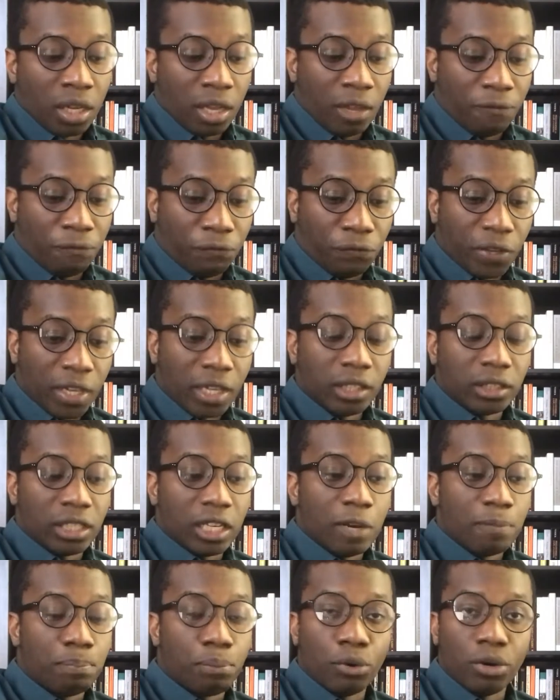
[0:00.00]
field
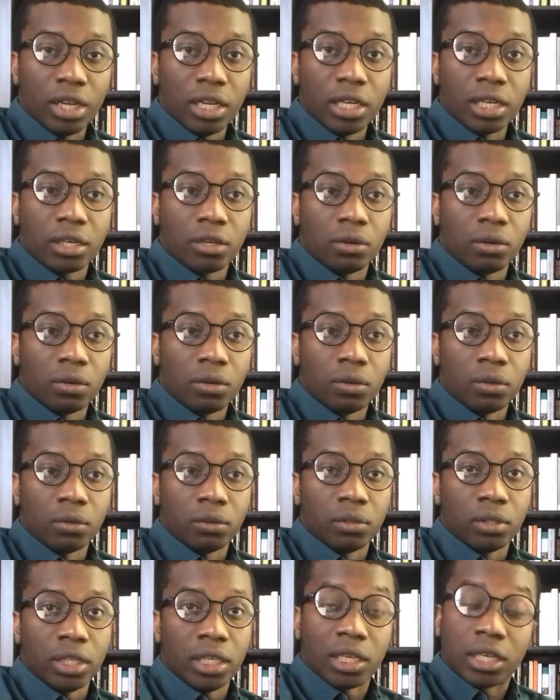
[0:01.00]
in political
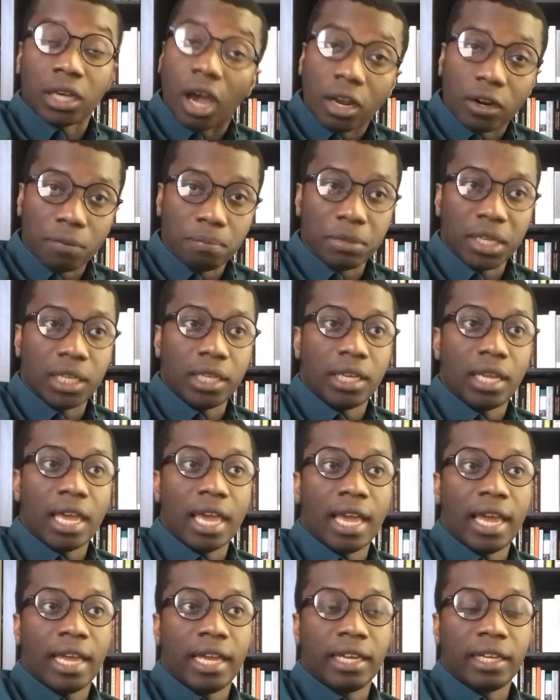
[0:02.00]
economy
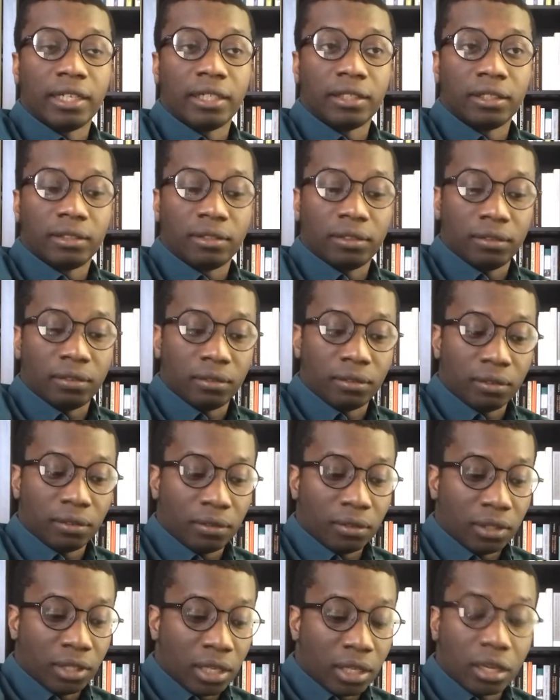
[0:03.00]
and
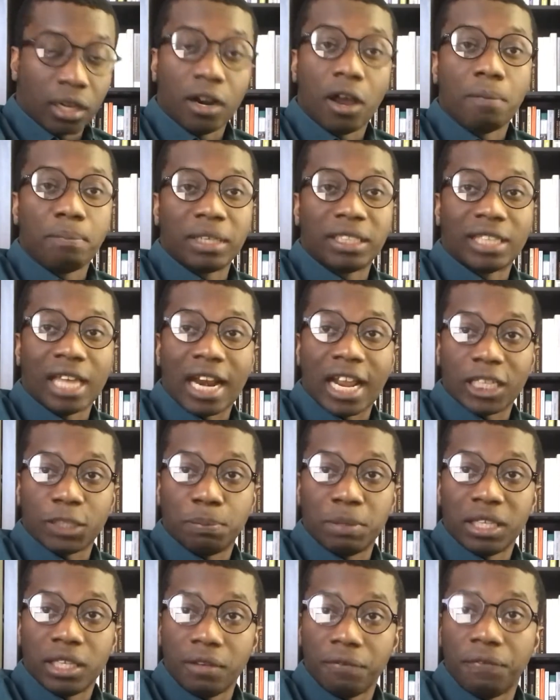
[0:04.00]
economics that has
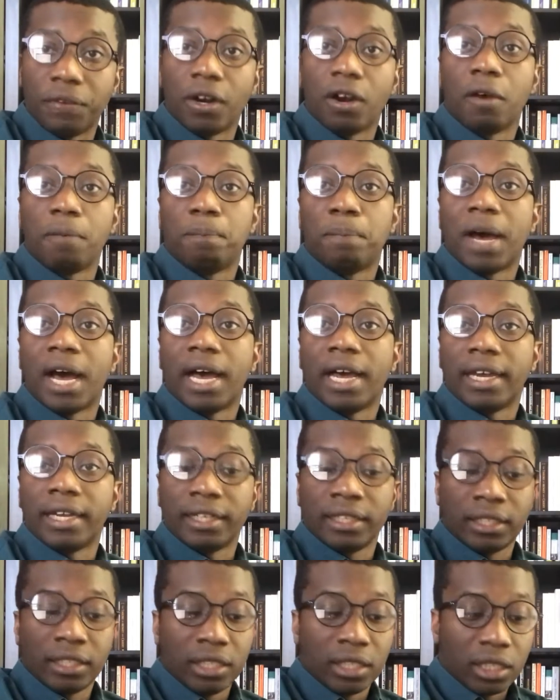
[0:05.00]
been developed
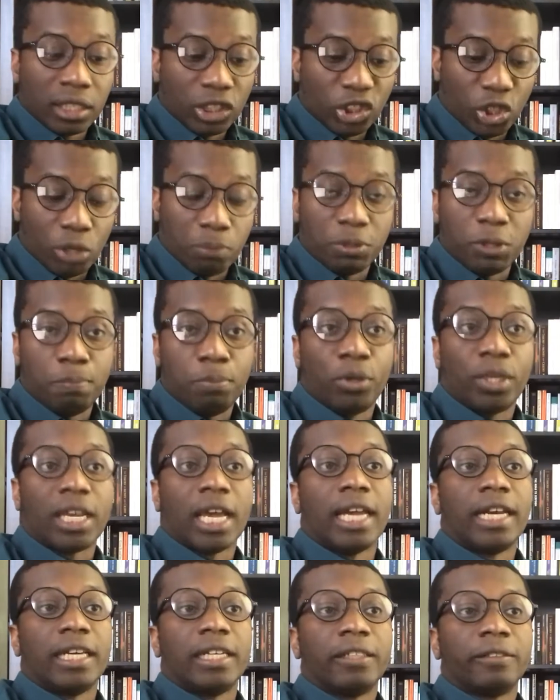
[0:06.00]
by James
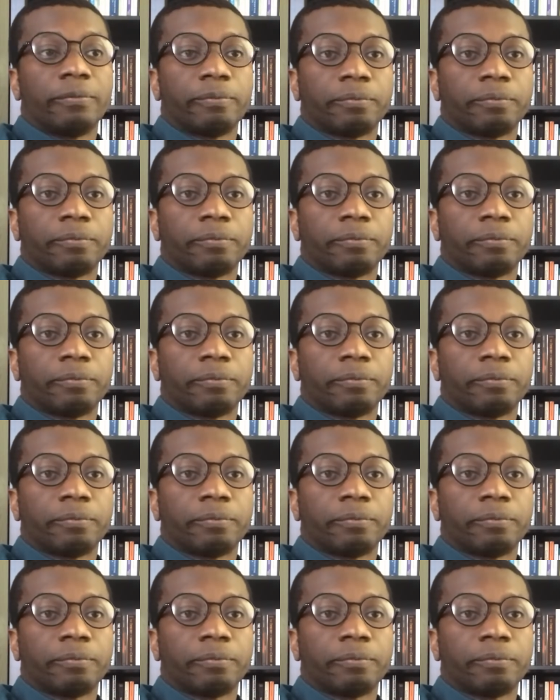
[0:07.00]
Buchanan.